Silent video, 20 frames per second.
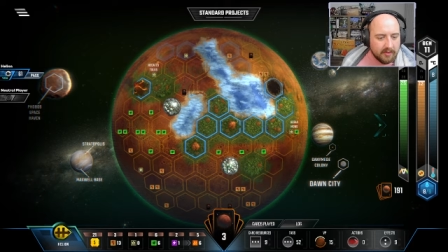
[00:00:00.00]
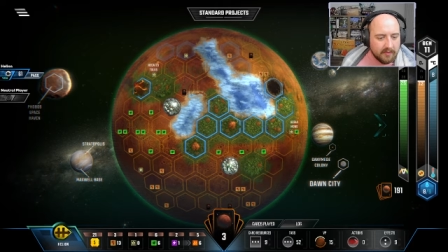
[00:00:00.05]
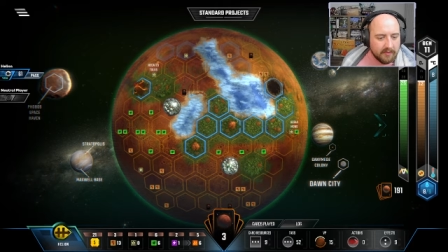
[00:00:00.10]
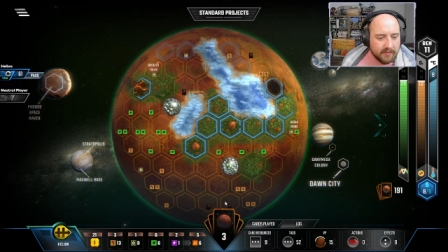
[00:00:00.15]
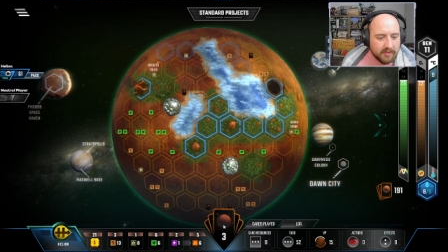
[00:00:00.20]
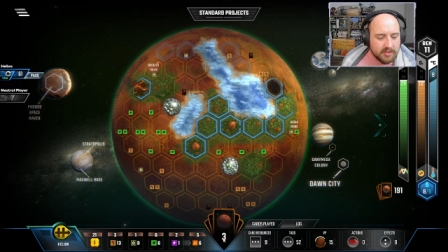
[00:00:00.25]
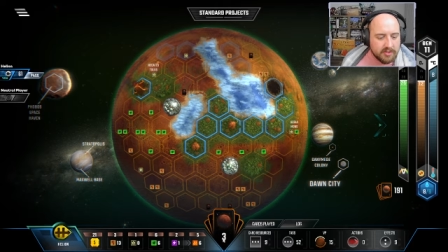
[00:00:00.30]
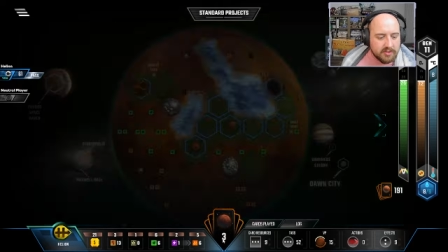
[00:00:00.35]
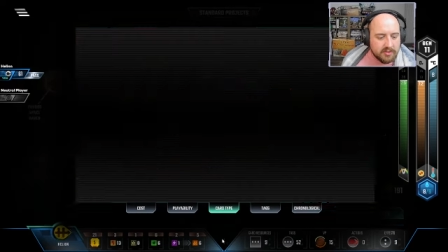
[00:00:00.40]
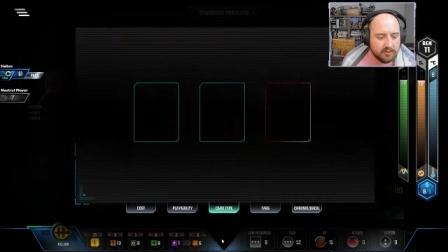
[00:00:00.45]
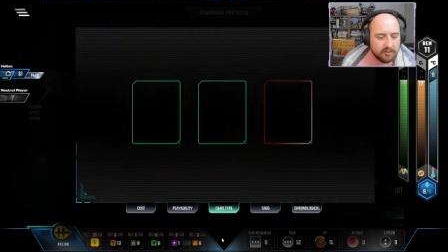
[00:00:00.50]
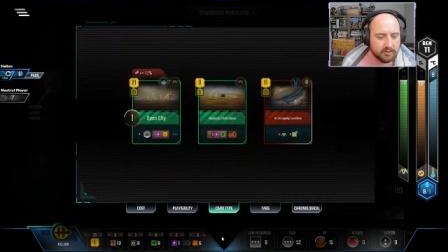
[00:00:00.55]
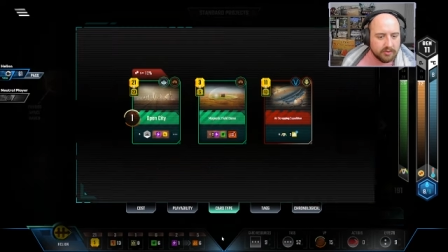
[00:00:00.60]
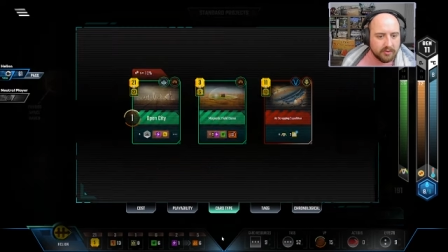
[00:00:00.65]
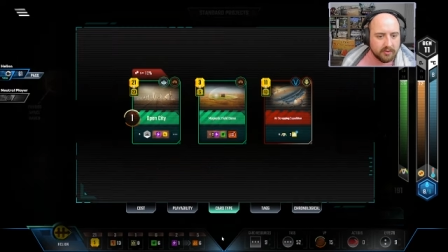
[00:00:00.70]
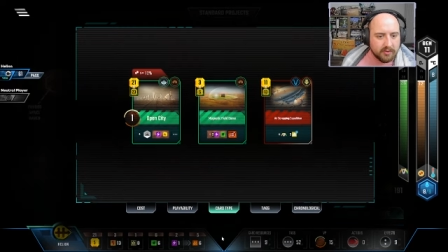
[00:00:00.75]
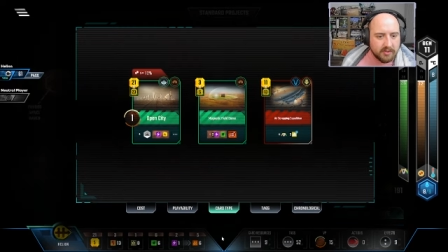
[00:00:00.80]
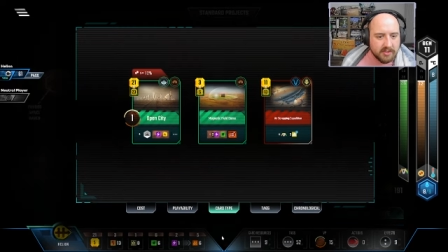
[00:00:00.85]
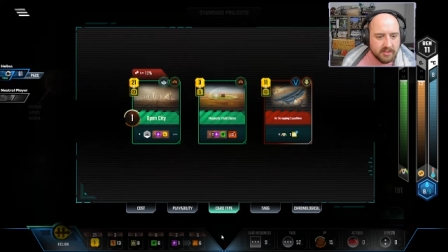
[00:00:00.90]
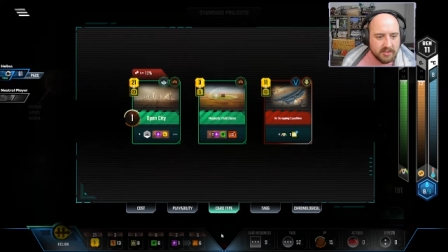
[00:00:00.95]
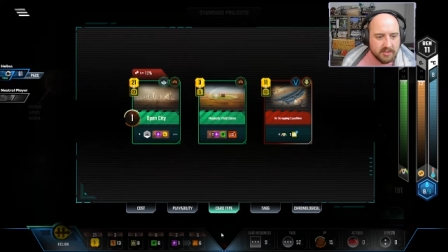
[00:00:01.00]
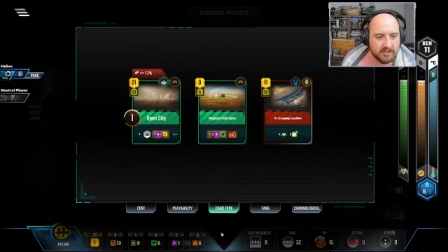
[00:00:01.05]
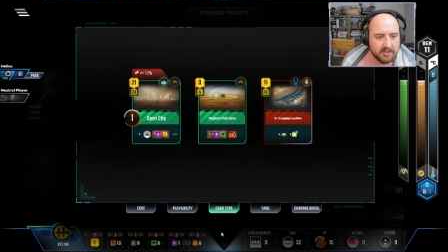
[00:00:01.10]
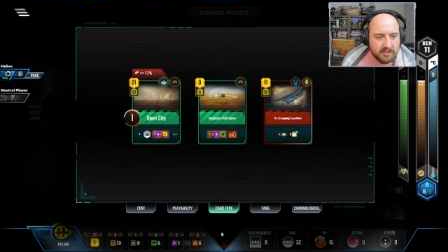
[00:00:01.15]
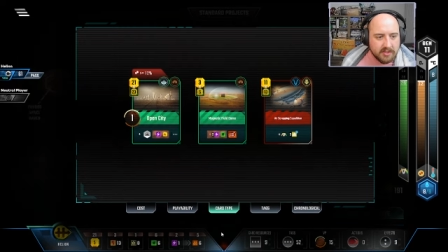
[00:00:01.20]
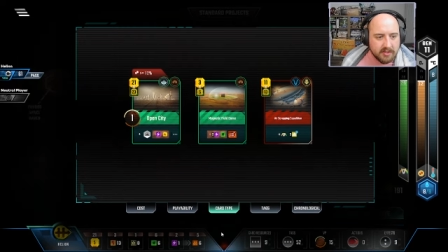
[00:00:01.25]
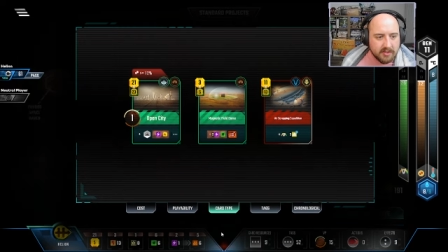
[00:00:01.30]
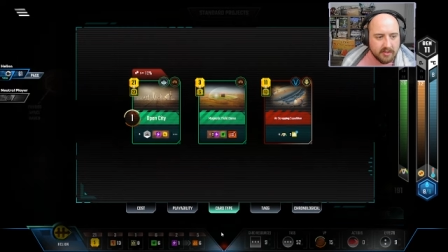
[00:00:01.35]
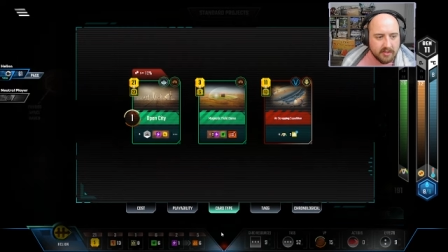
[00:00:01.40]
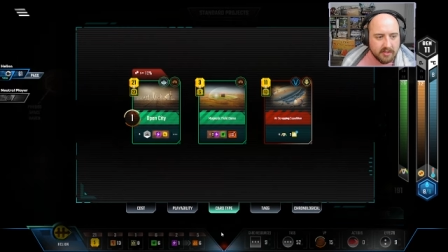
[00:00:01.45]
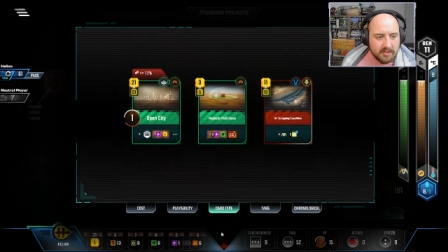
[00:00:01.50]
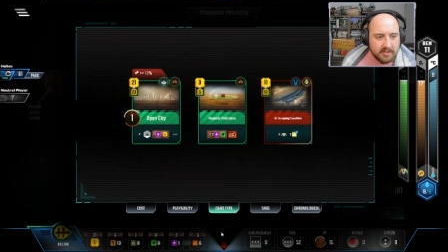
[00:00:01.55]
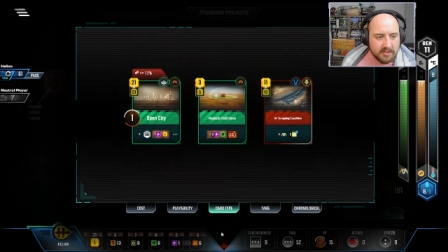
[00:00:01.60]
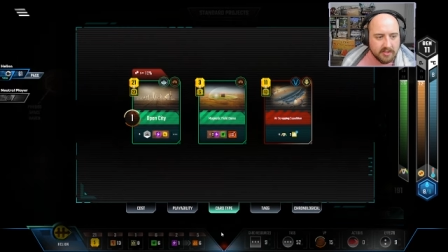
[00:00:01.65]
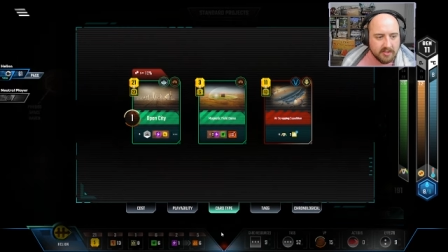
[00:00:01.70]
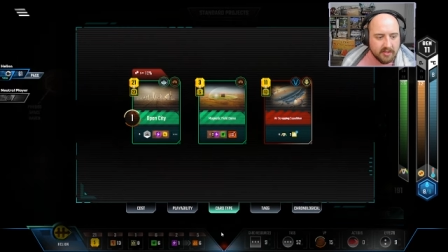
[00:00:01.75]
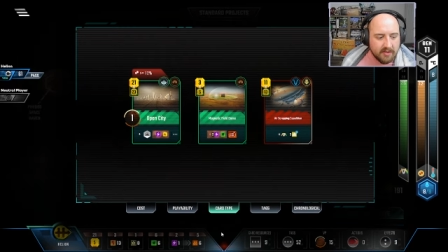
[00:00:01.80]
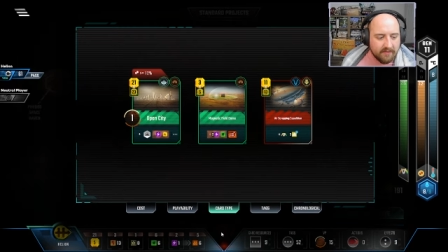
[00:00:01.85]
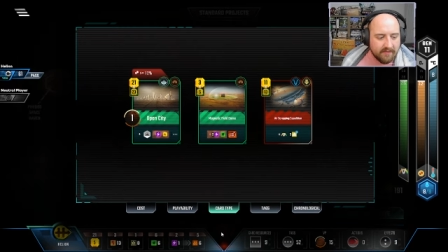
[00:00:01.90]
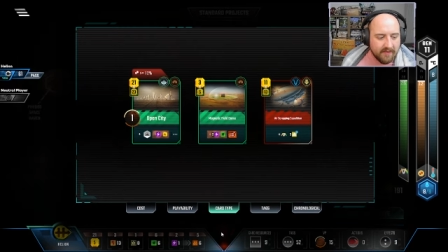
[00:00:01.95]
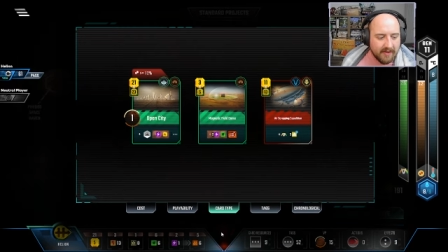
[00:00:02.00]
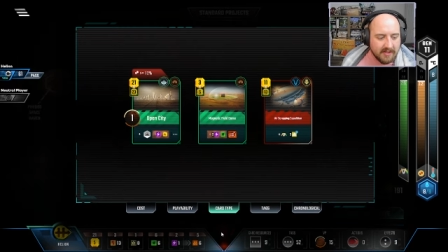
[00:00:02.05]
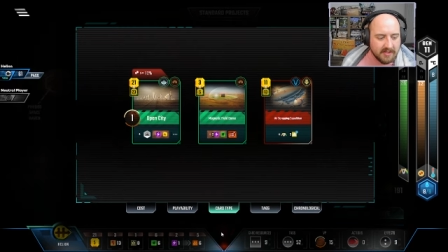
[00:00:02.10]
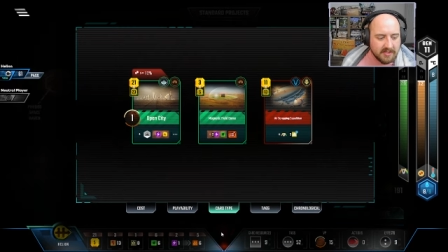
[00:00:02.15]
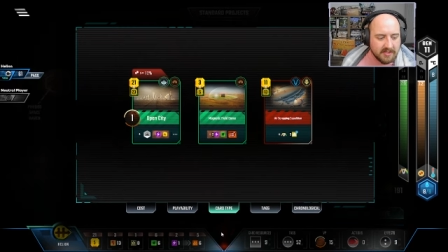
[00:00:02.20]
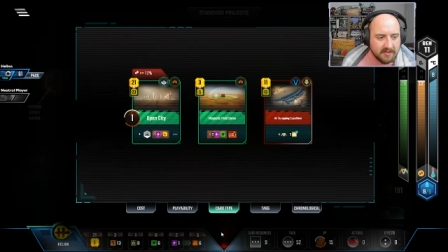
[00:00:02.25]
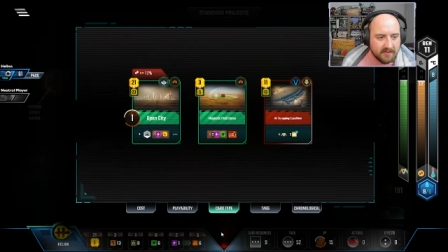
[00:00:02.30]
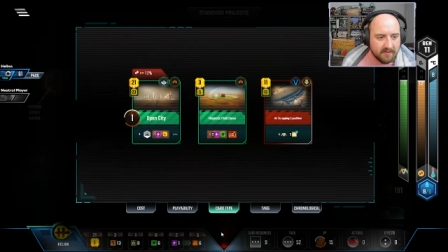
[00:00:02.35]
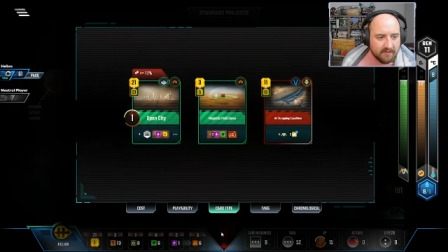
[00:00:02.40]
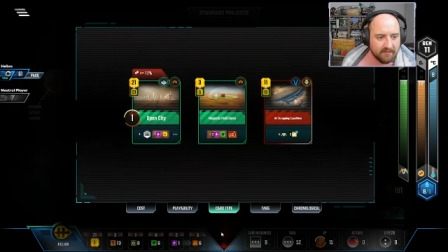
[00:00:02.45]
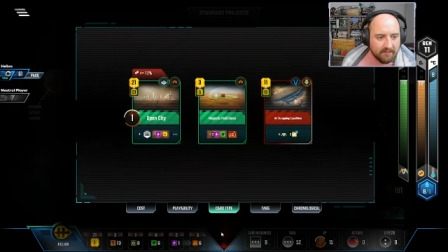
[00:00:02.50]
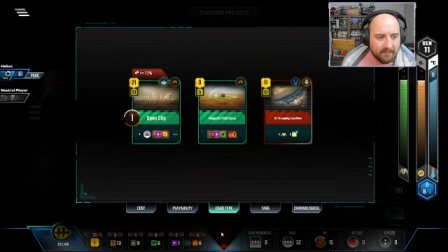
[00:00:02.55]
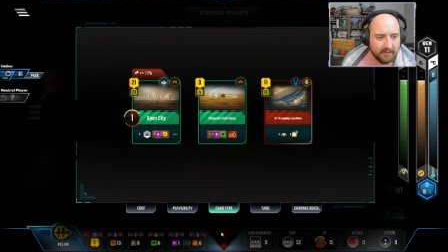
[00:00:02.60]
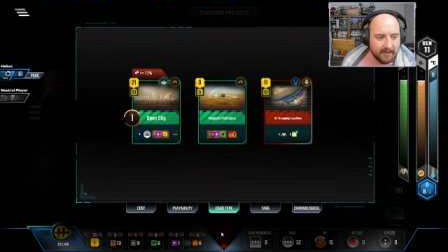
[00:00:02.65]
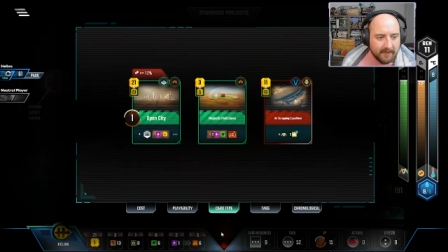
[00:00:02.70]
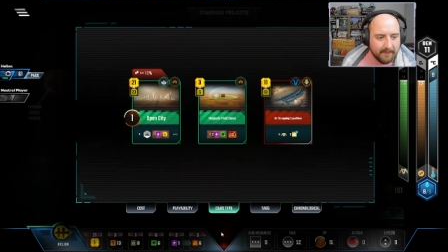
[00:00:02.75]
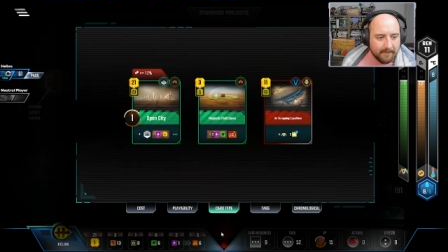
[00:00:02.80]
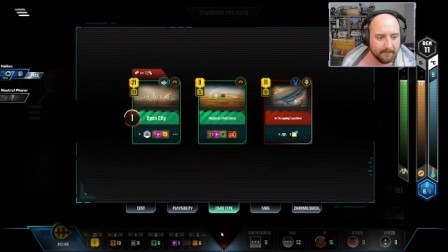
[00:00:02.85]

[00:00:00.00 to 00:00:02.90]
This neutral is is offensive, but